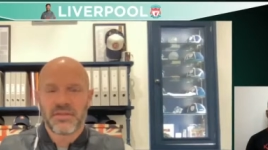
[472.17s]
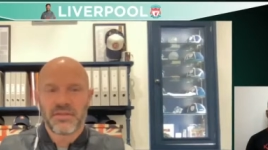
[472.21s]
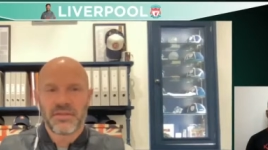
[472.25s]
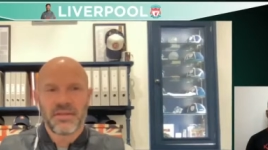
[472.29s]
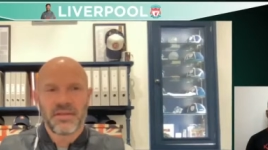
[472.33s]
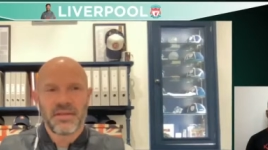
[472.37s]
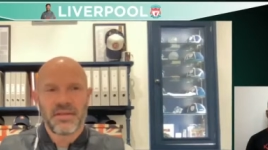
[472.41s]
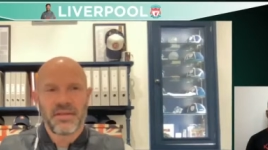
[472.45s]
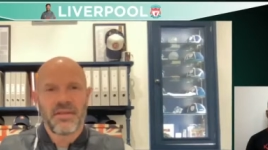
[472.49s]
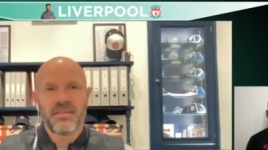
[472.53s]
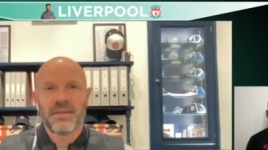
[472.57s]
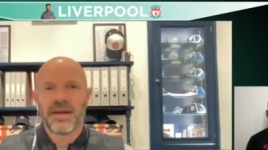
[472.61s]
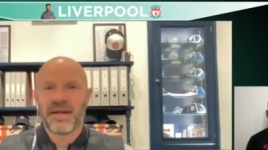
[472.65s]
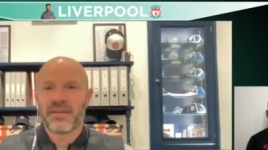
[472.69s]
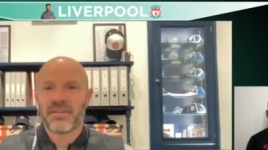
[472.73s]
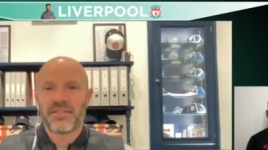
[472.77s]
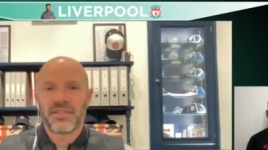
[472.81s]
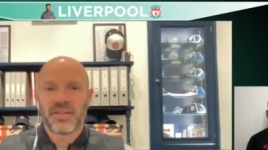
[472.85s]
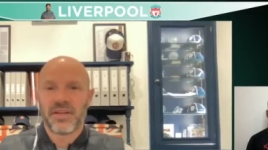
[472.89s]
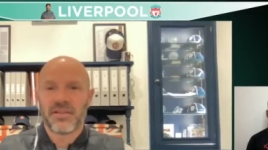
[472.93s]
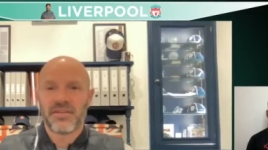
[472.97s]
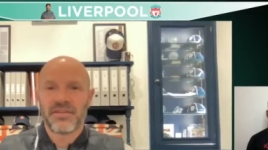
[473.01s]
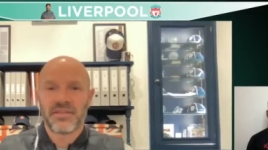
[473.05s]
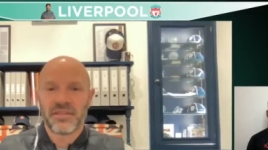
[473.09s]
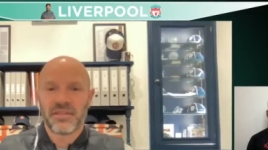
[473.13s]
The amount of
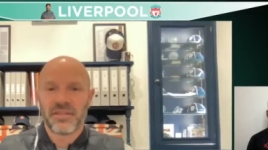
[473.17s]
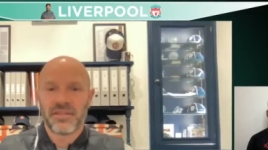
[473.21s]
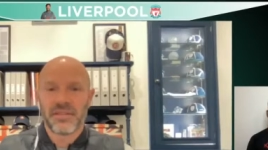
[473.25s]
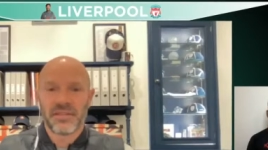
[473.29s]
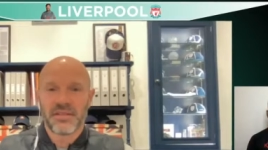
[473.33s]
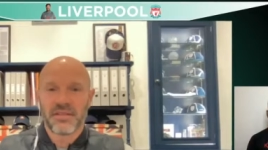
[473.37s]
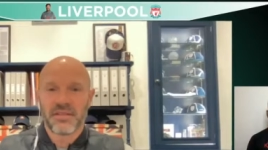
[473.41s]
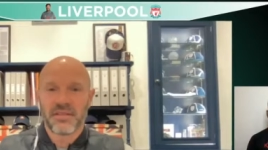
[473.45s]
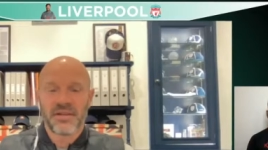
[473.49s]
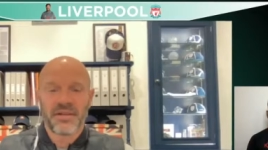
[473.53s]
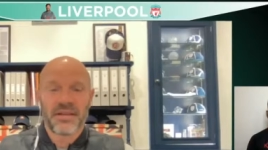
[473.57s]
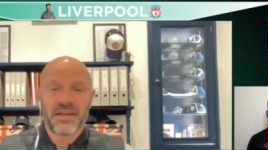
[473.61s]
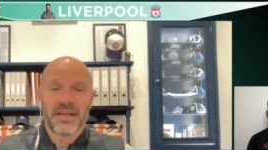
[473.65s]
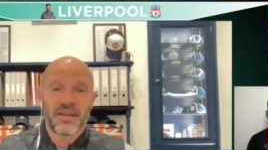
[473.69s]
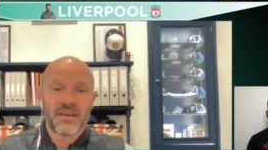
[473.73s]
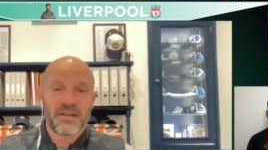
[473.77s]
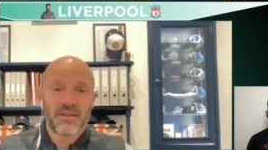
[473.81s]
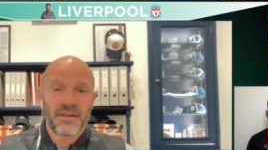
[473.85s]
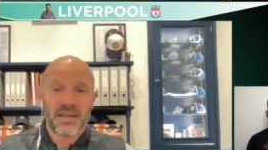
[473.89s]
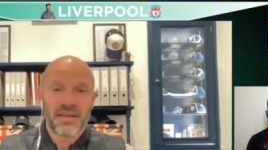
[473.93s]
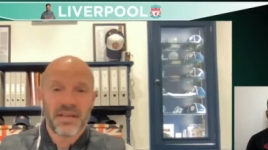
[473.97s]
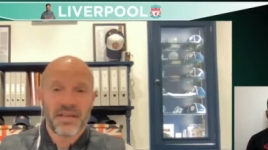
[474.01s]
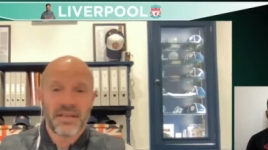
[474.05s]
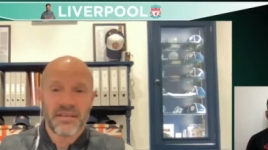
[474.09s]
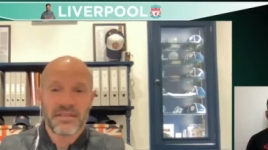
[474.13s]
chances that they
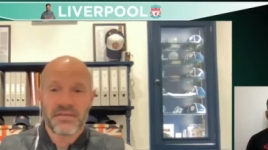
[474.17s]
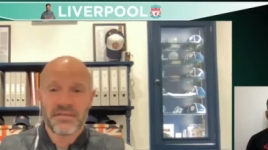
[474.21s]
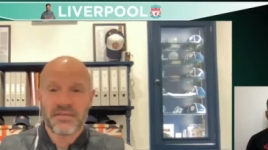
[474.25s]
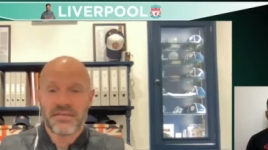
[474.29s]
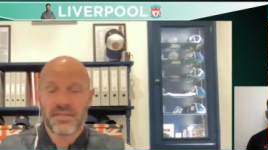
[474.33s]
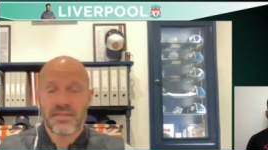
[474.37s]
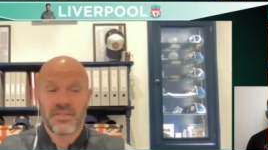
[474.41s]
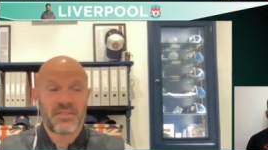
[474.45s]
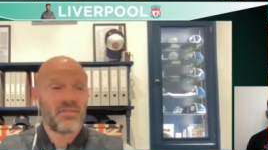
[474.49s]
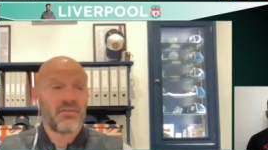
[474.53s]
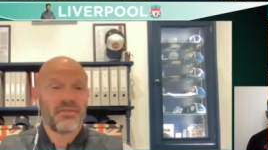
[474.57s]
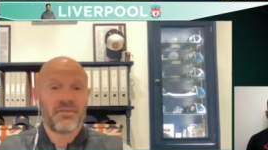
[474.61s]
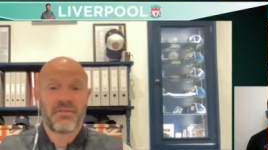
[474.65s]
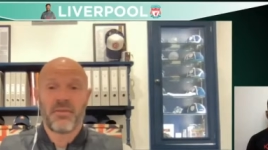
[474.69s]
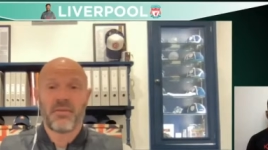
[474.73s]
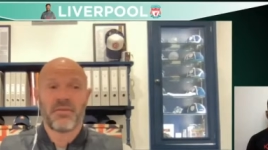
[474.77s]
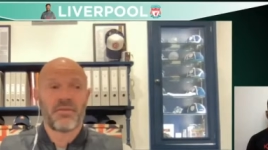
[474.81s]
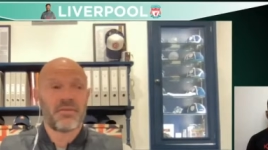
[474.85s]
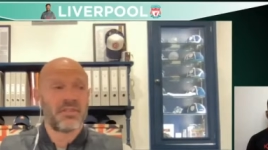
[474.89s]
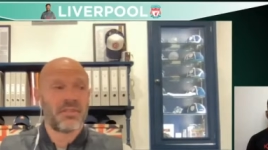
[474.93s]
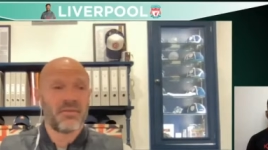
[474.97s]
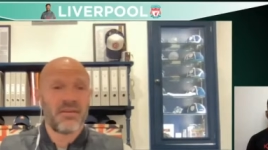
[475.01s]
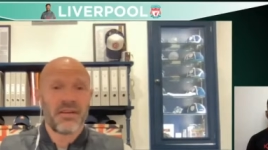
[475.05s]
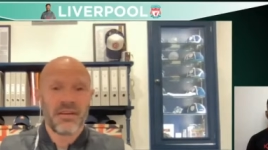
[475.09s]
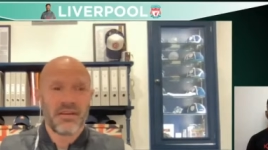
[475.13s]
create. He scored
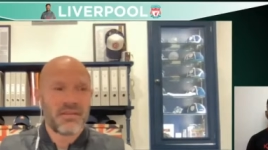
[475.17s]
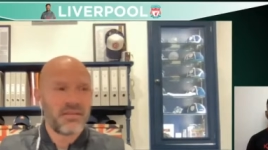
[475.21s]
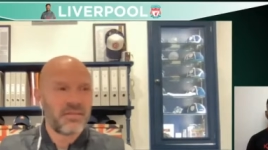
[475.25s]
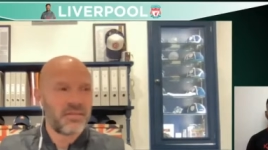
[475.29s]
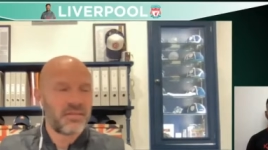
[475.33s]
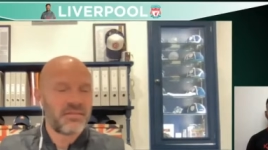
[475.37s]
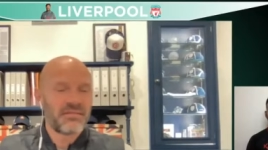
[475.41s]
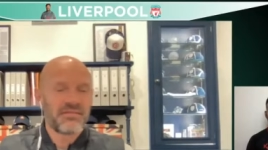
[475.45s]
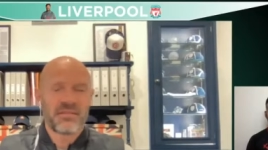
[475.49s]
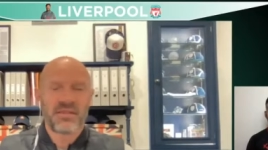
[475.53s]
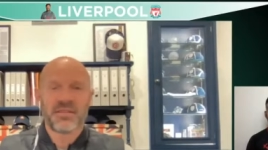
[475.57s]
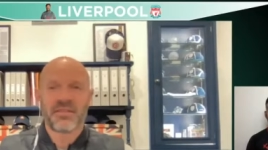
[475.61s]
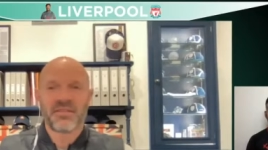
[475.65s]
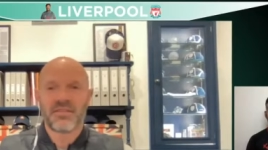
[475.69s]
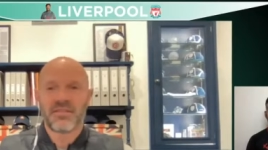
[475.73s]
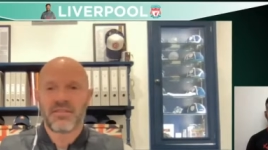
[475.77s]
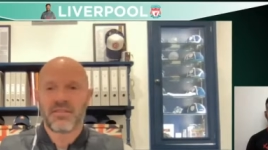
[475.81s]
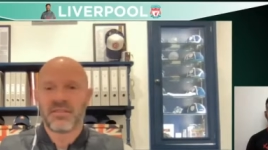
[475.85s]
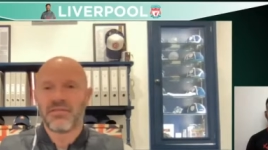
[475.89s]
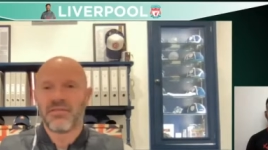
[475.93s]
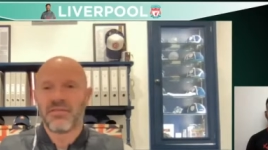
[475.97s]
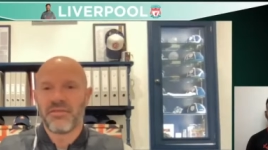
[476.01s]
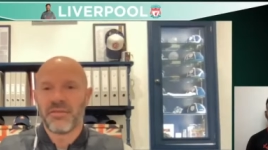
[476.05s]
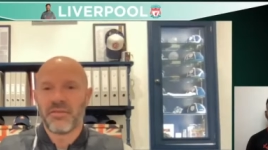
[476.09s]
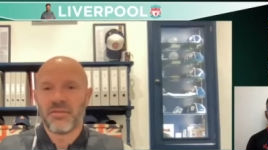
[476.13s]
40 already, or he's looking to
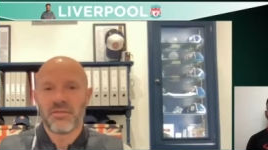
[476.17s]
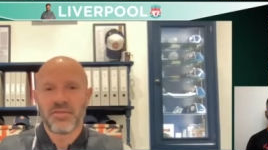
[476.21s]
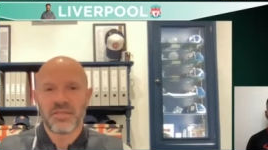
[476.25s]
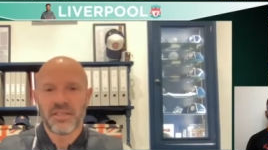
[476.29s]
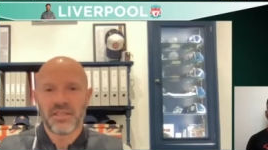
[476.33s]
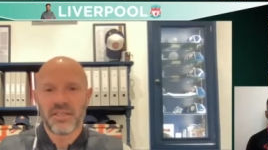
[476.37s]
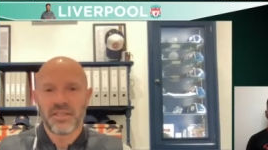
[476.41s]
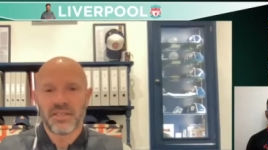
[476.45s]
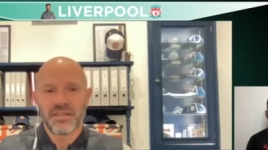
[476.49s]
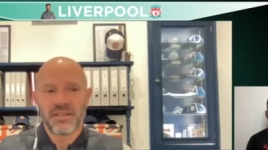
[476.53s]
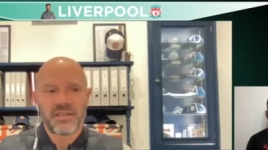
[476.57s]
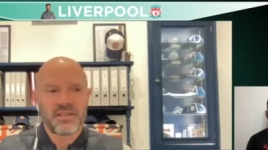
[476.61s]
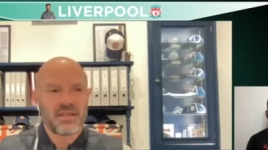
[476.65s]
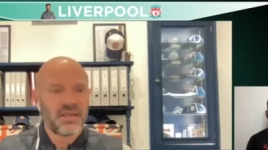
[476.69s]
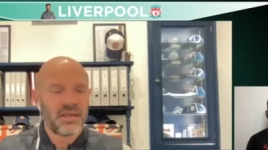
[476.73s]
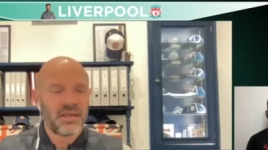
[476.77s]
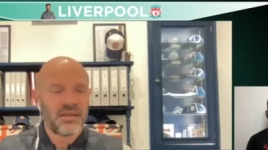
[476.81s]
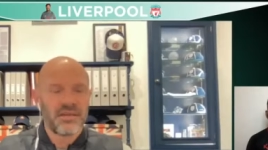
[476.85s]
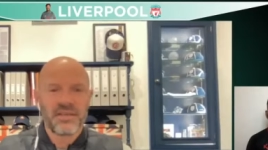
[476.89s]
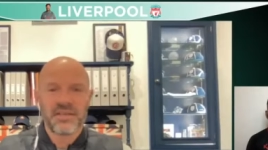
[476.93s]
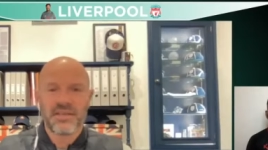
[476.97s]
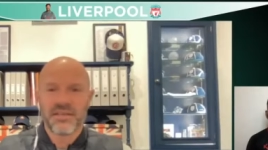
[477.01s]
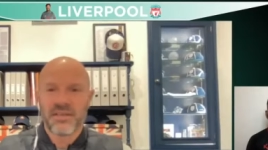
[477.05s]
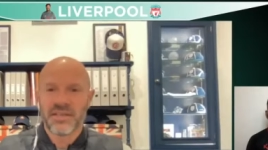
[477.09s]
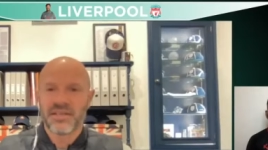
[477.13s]
score 40.
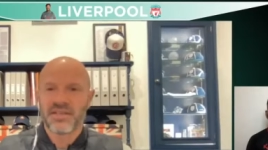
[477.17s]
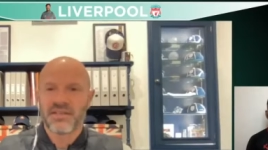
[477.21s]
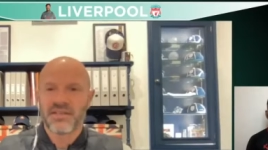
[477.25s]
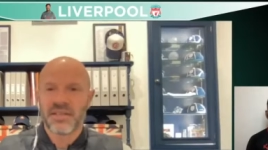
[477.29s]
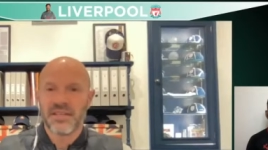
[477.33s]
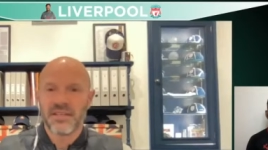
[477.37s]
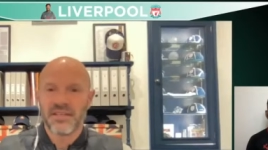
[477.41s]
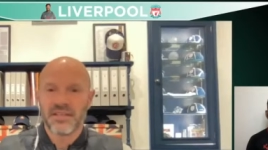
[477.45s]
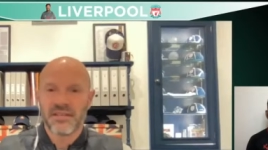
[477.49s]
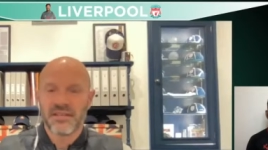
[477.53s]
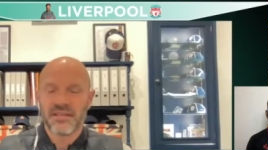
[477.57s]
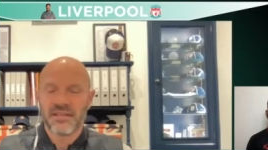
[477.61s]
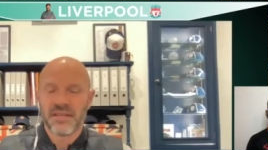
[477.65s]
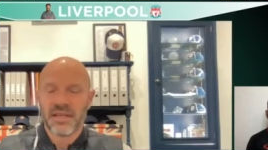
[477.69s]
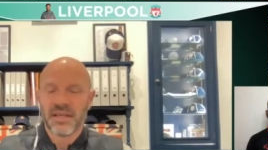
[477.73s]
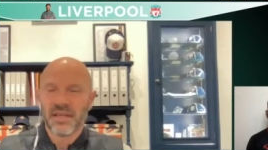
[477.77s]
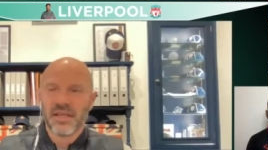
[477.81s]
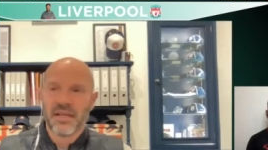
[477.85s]
This season.